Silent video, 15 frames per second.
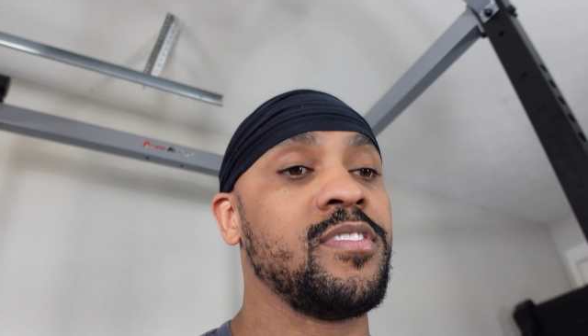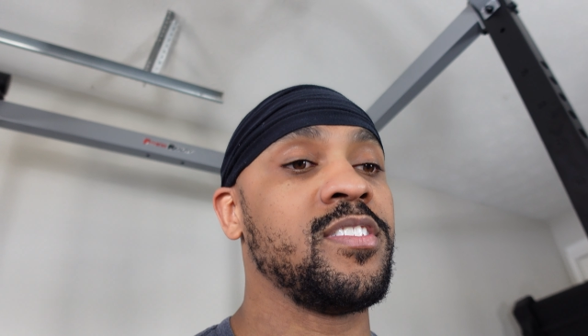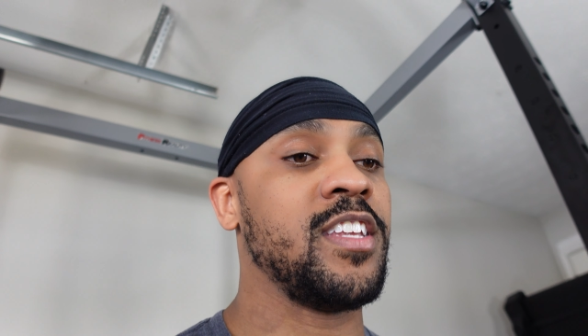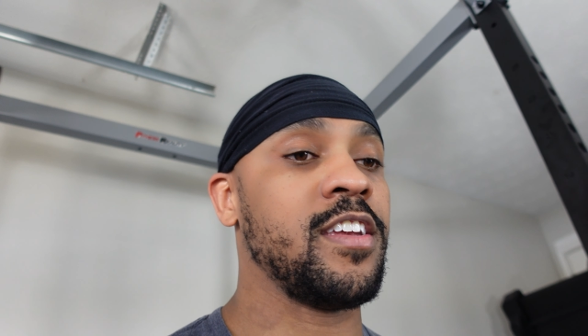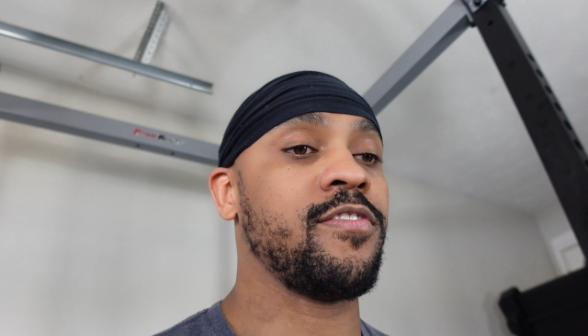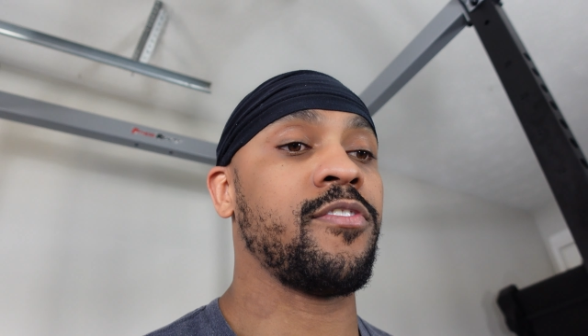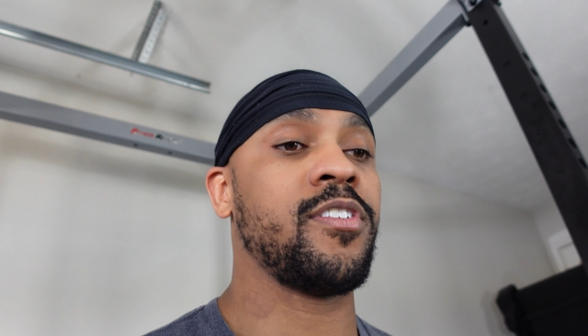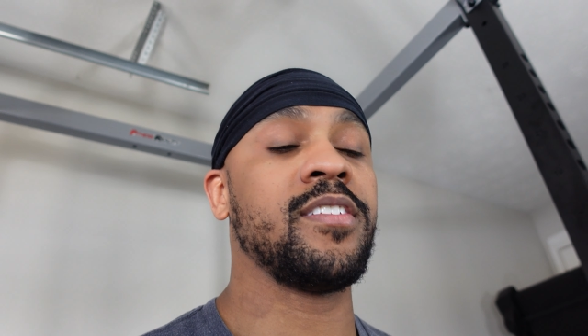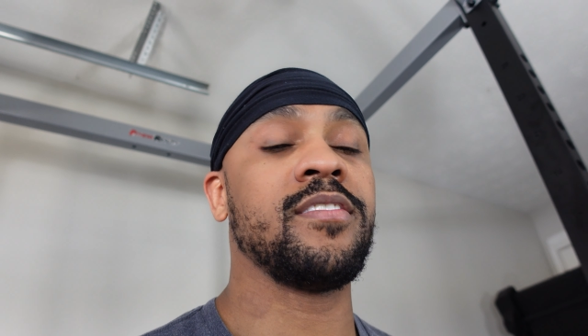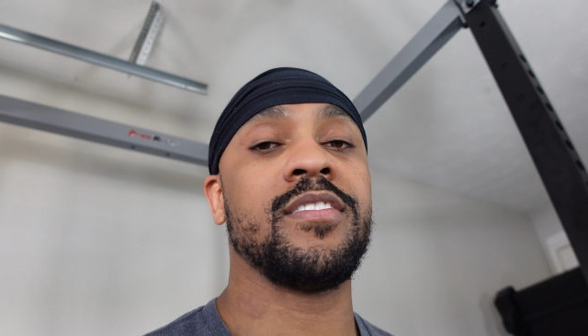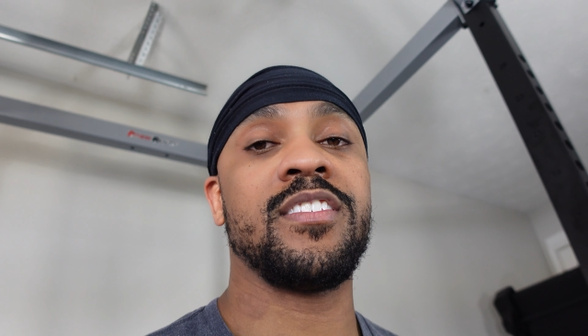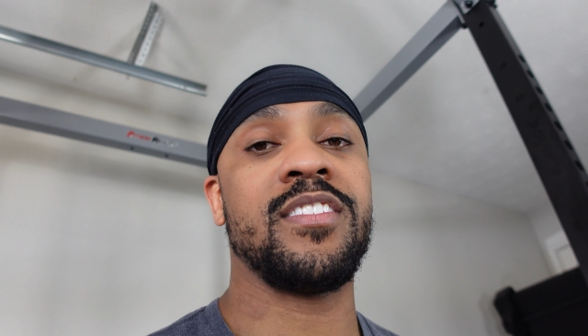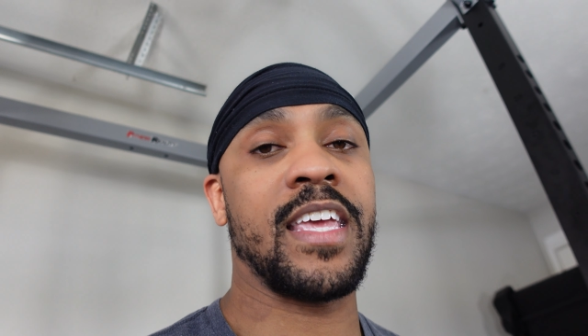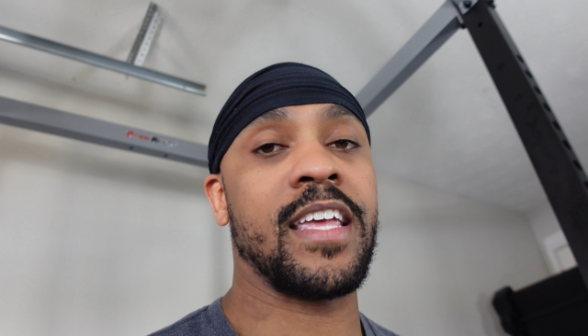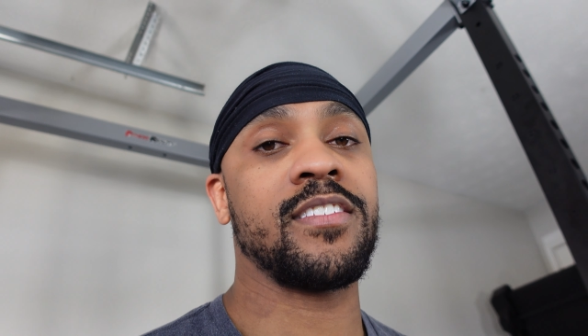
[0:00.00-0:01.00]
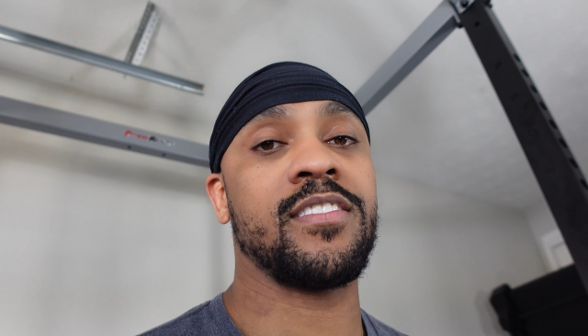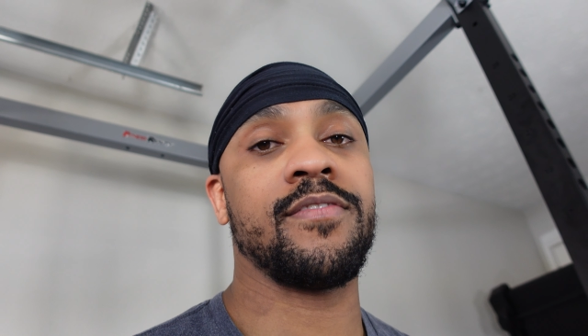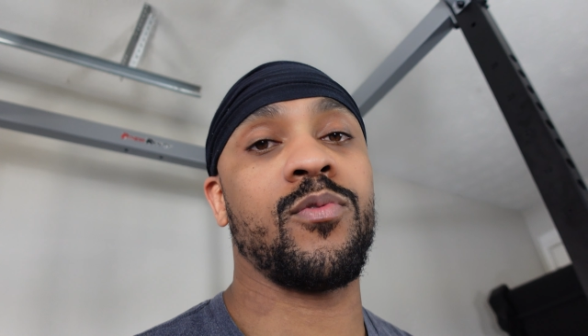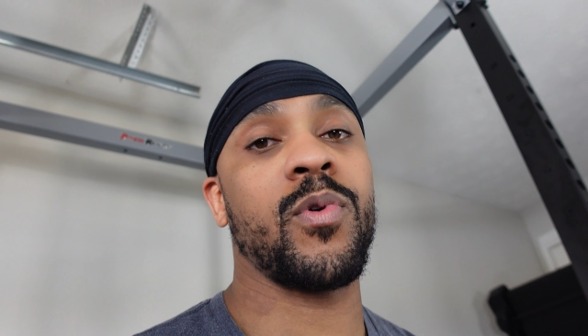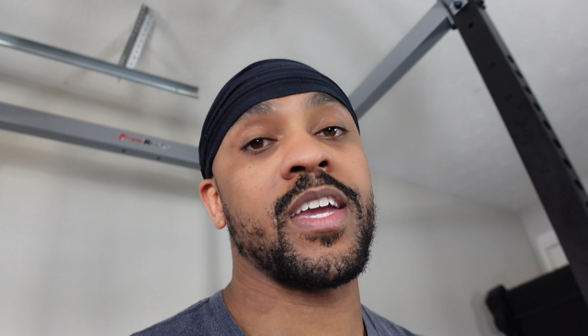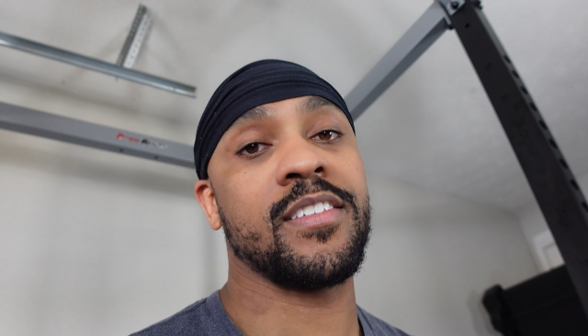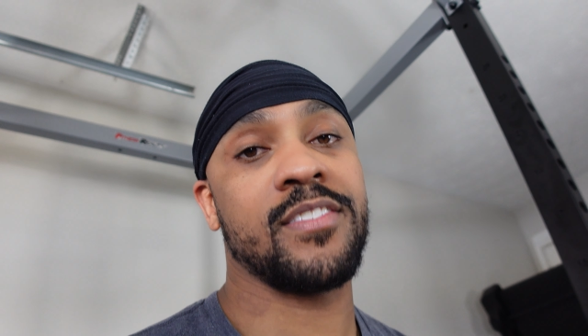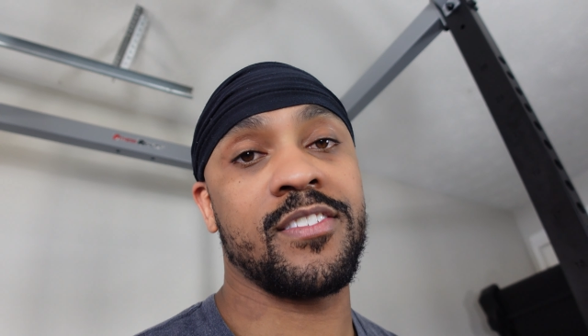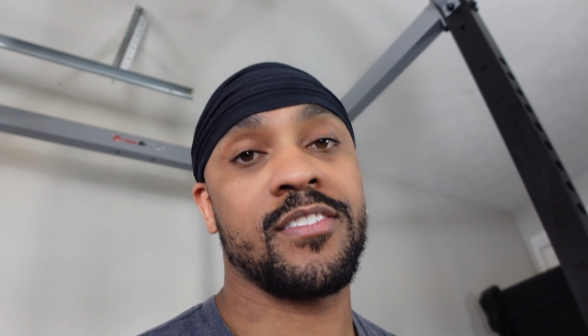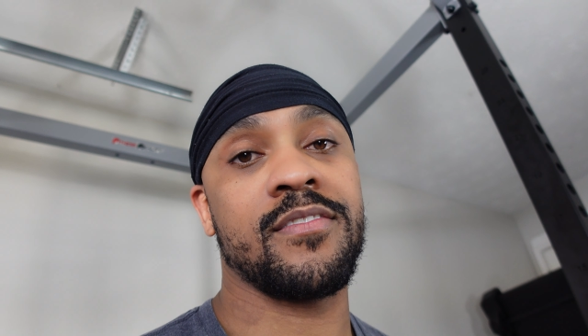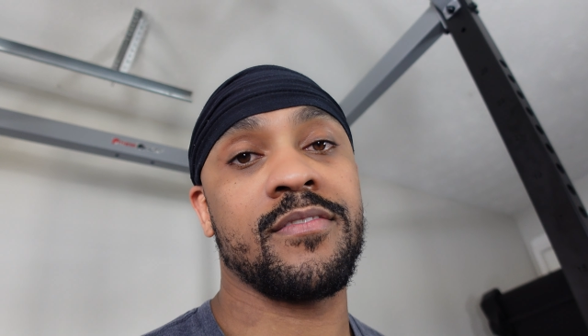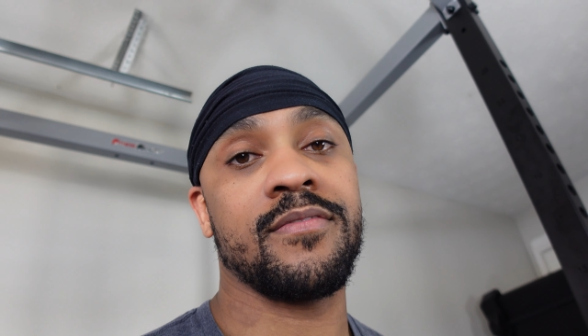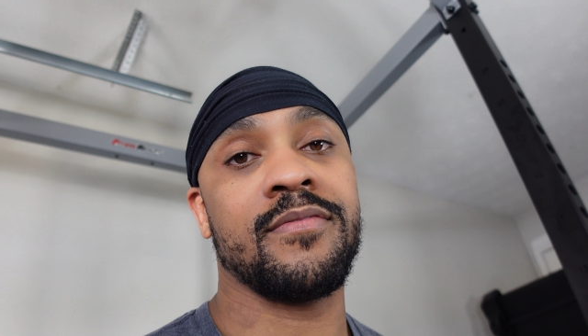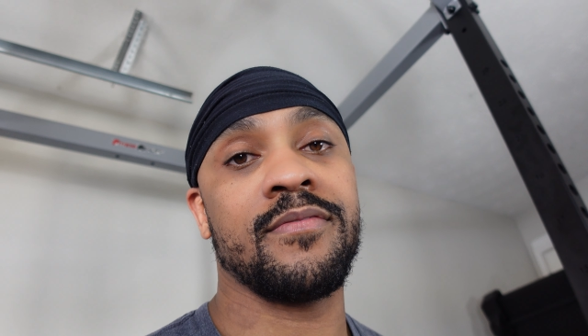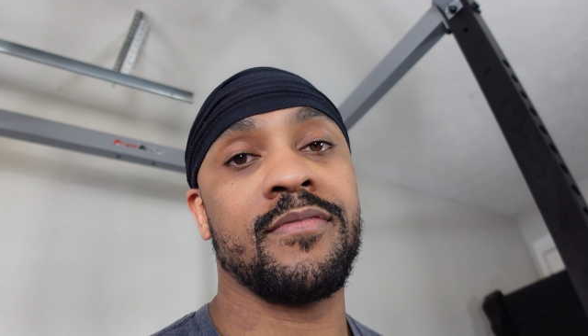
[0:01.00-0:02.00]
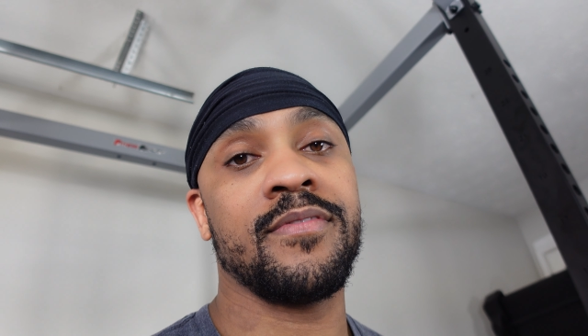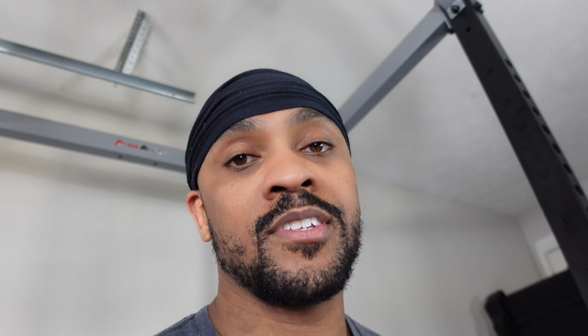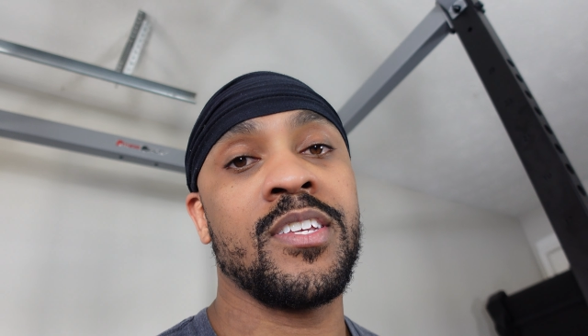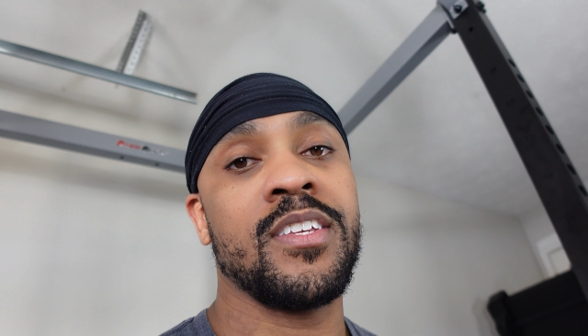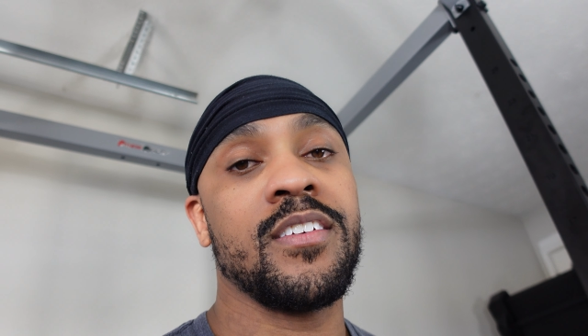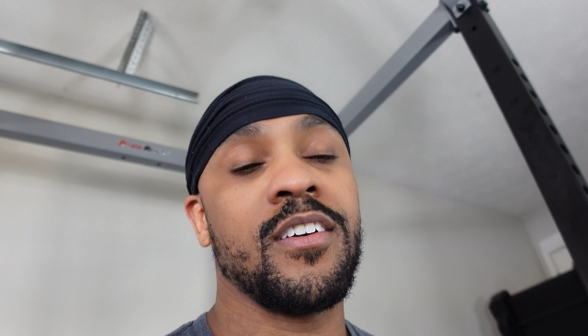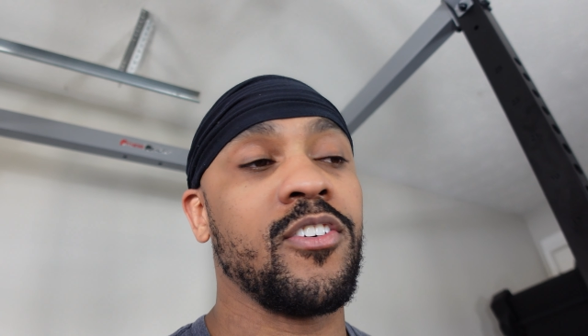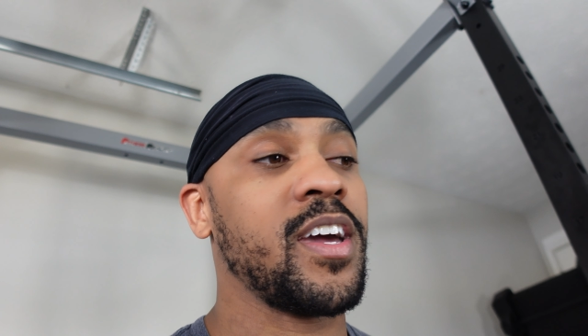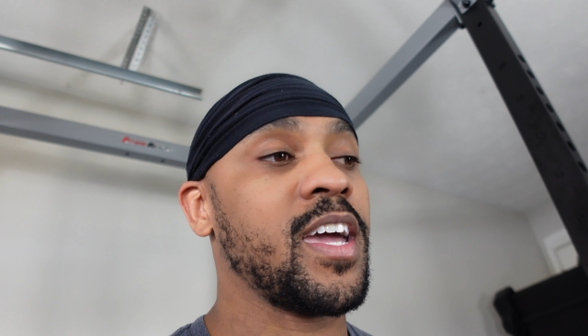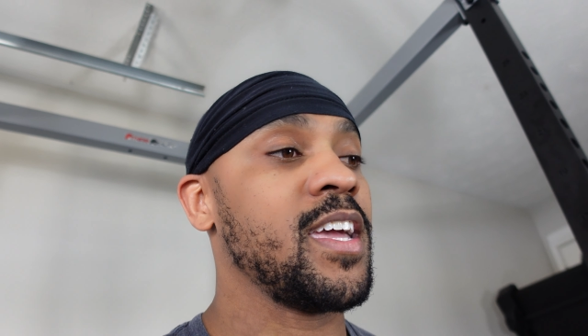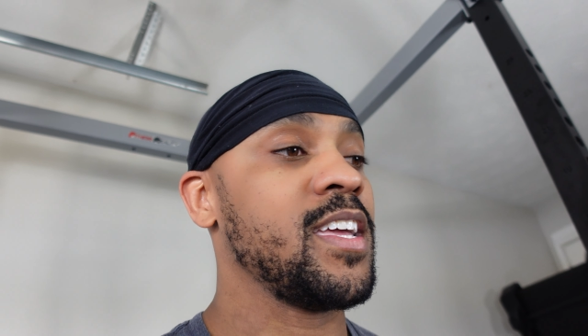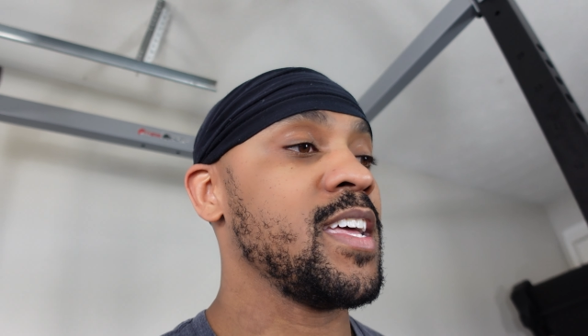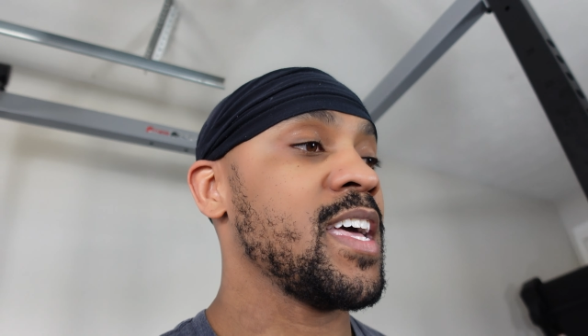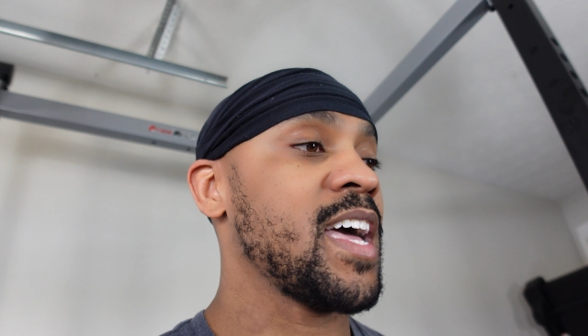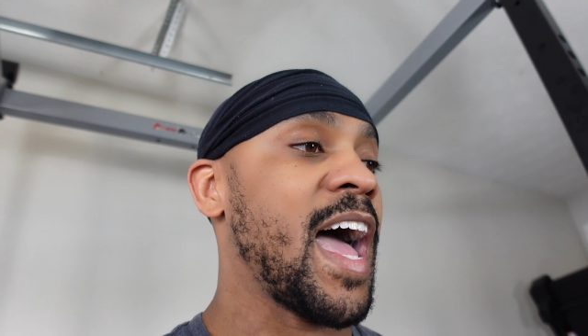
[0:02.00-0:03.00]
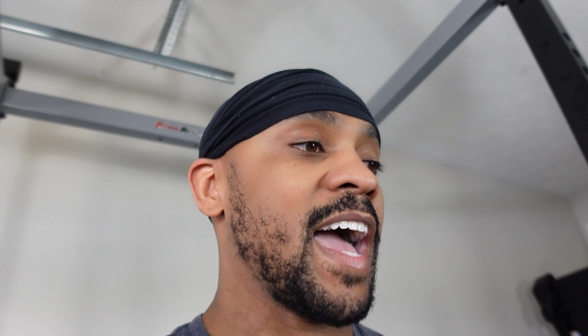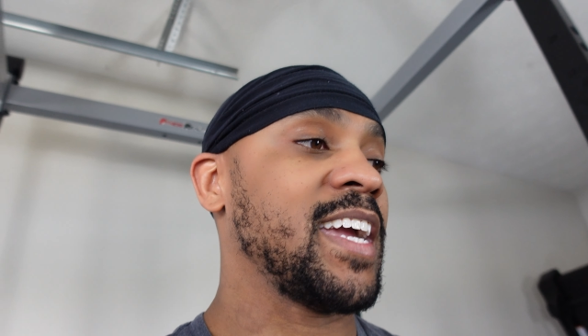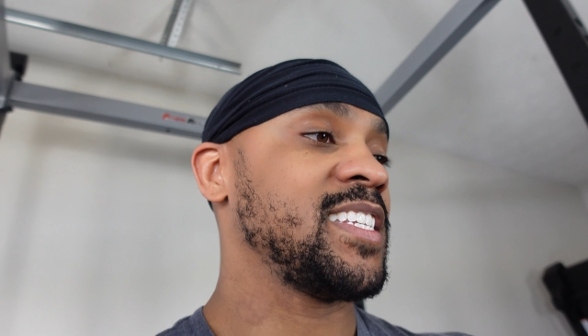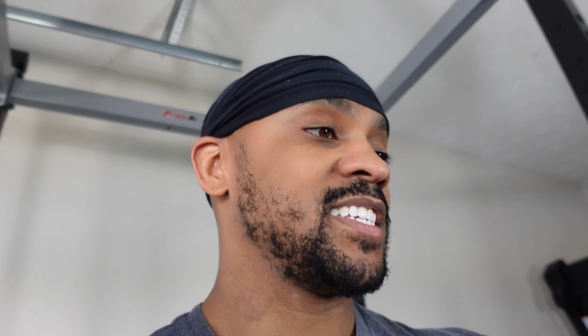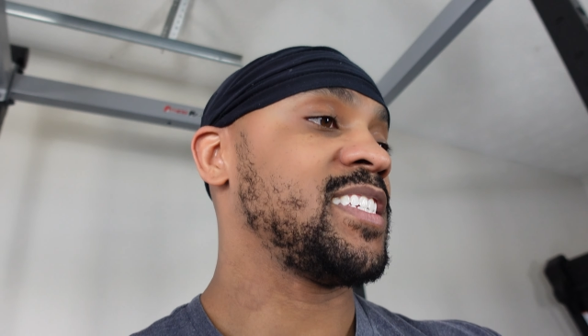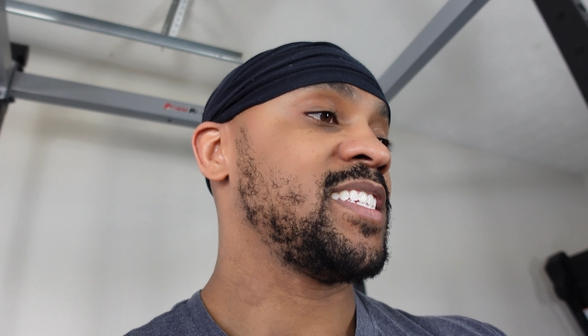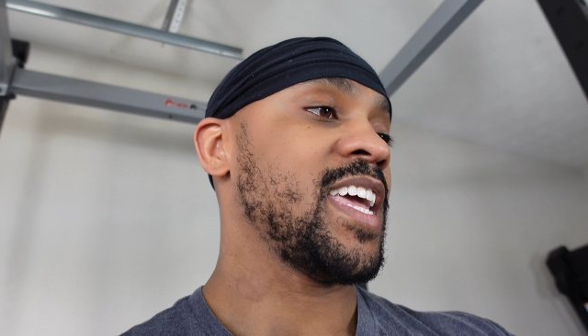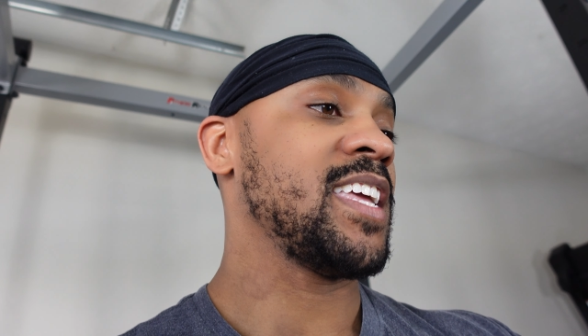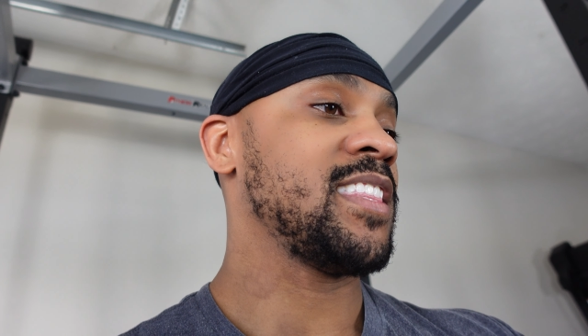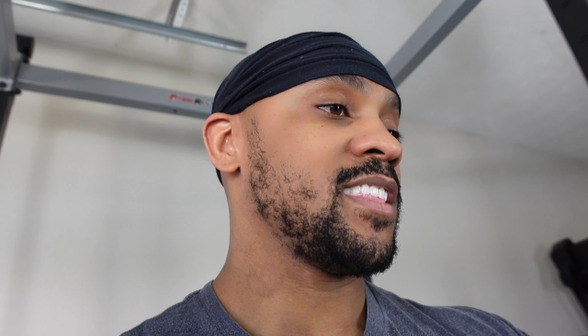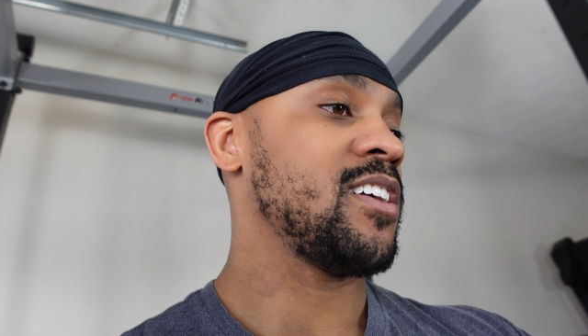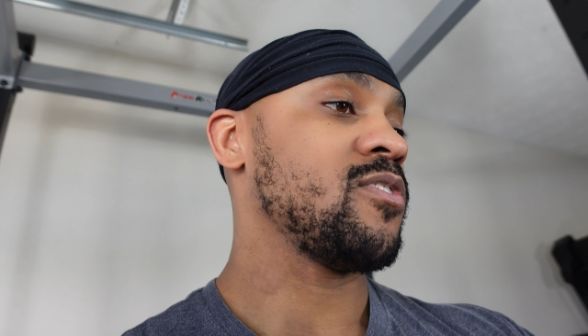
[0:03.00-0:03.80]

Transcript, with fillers: different sets of weights. Okay, I can just take